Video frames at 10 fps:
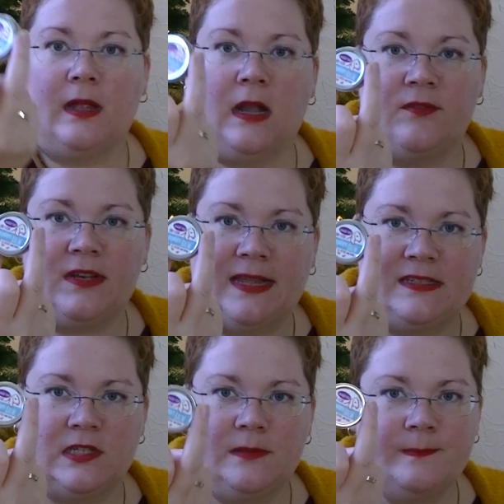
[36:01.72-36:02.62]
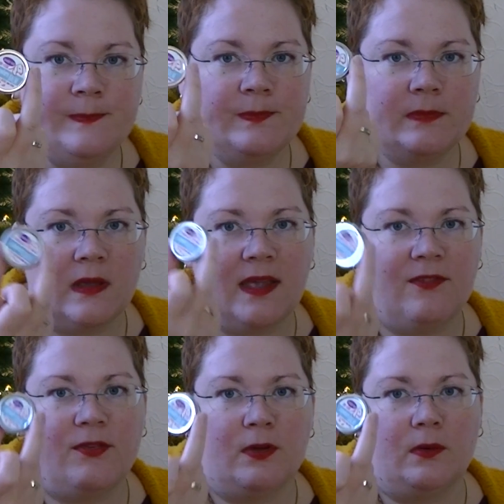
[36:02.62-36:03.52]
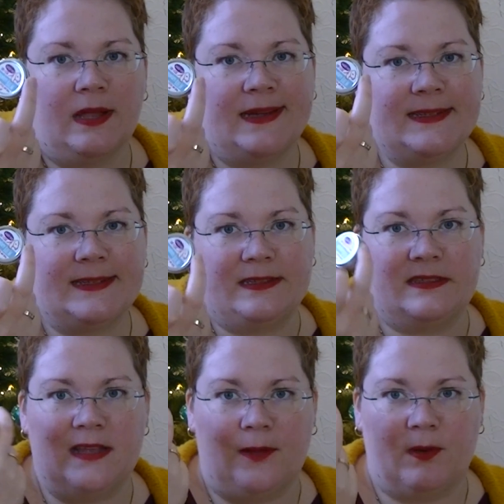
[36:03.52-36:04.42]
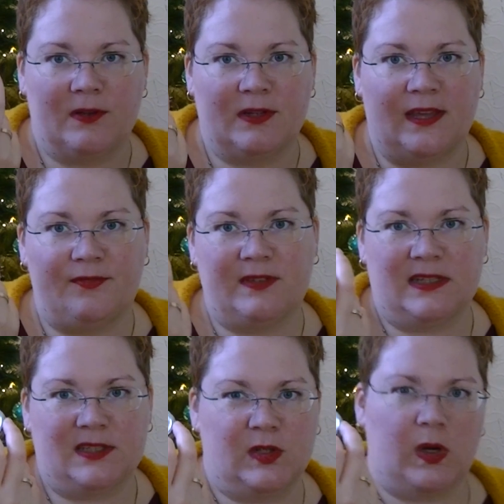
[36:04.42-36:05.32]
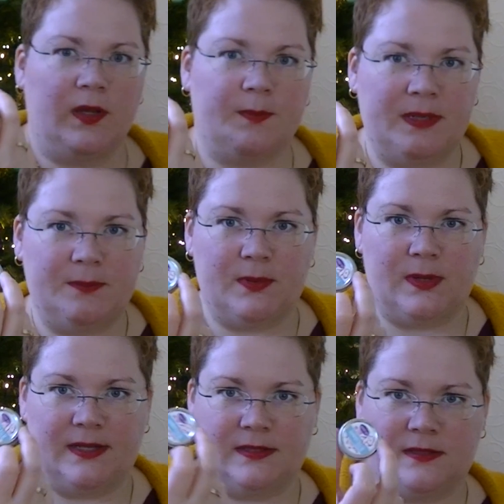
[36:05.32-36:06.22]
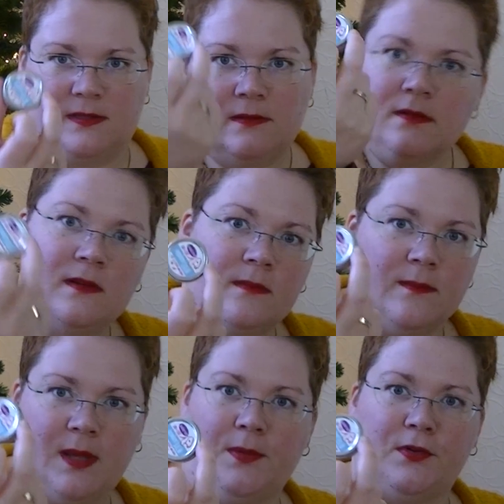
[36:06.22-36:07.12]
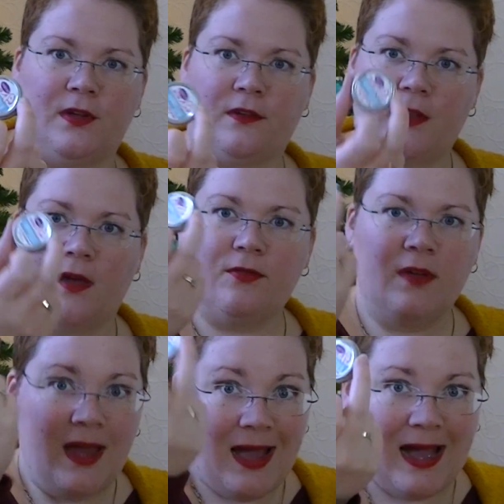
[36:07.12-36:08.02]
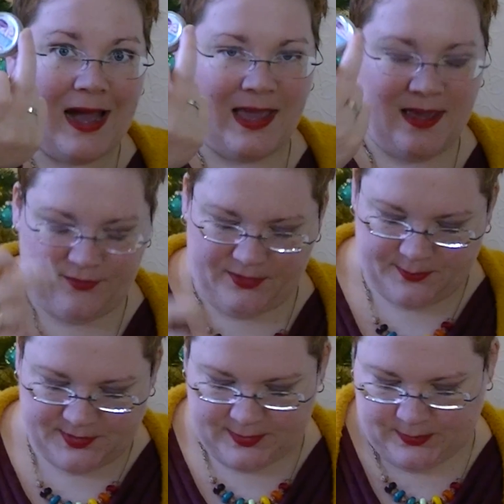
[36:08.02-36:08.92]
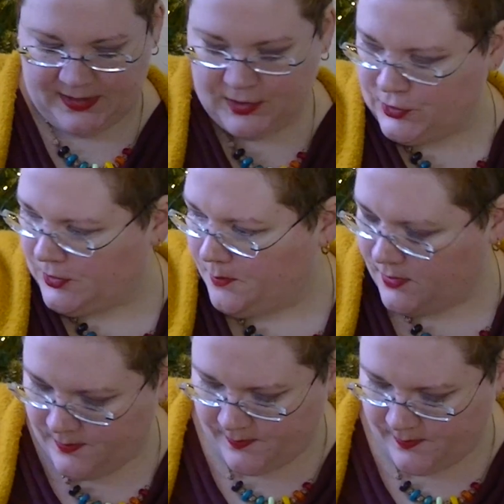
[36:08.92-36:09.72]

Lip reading: Love and Leche, if you like this and want to gift this to other people and maybe to yourself, I have them still in the shop.